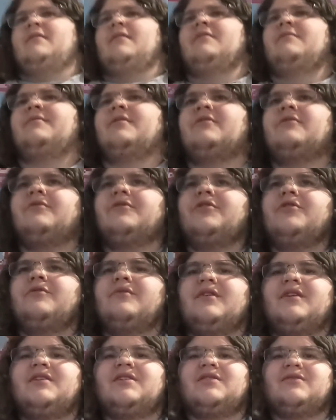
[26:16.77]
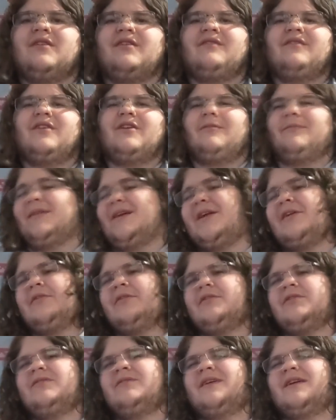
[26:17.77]
It would be cool to do an Easter egg video, but I
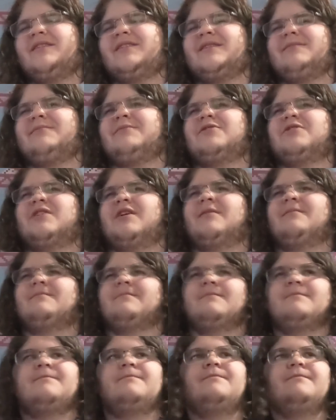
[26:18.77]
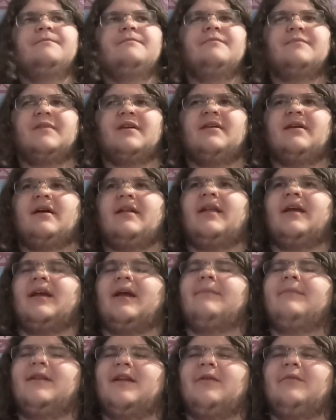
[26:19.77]
don't do that type of shit. Uh,
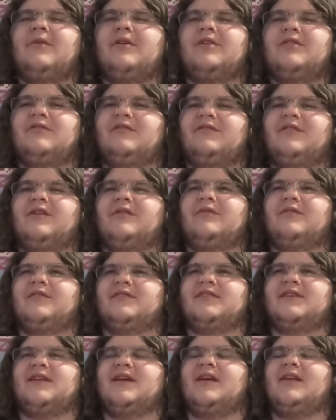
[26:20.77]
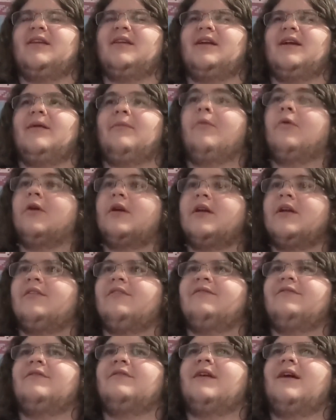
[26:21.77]
like, I mean, I would do a video with a ton of editing. I'm working
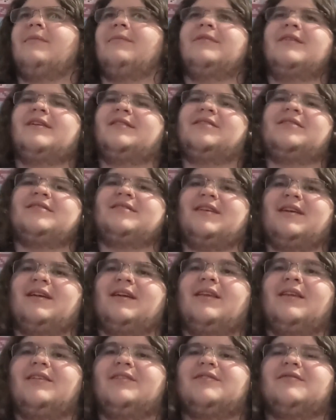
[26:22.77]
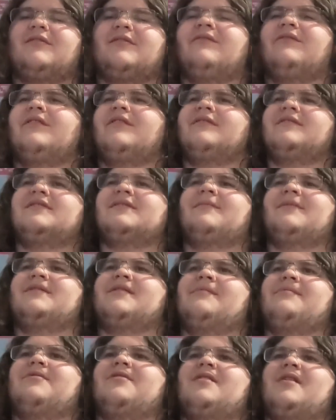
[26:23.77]
on a few now, but that's just like an Easter egg video. It's not my
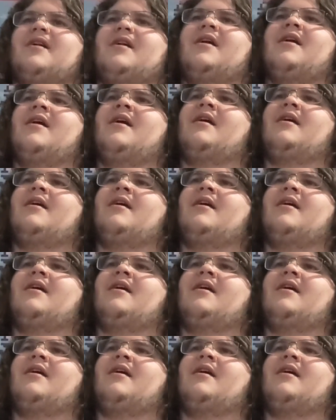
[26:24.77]
type of thing.